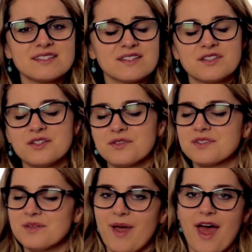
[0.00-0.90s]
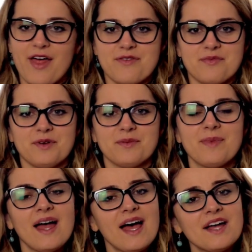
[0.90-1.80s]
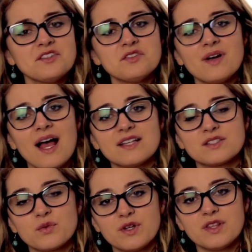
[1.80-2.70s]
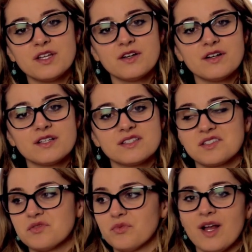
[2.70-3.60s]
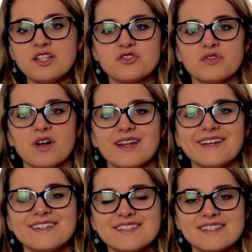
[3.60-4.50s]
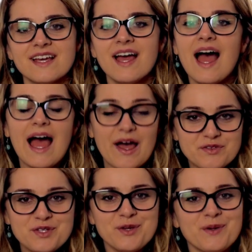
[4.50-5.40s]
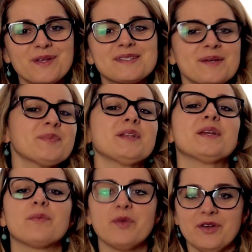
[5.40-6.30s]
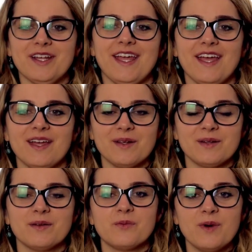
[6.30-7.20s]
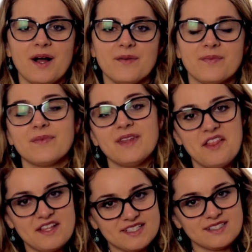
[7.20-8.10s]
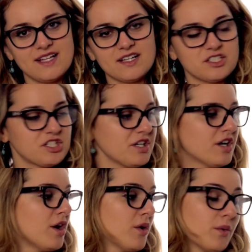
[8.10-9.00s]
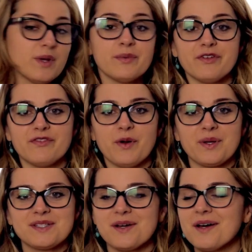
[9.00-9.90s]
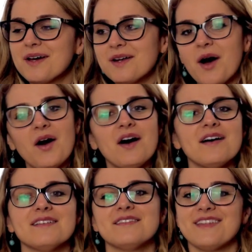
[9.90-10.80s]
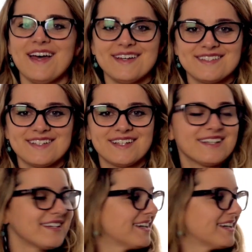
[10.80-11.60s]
ask to use the bathroom? How do you ask where the nearest restaurant is? How do you simply communicate? Well, in this lecture, we will focus on all of that.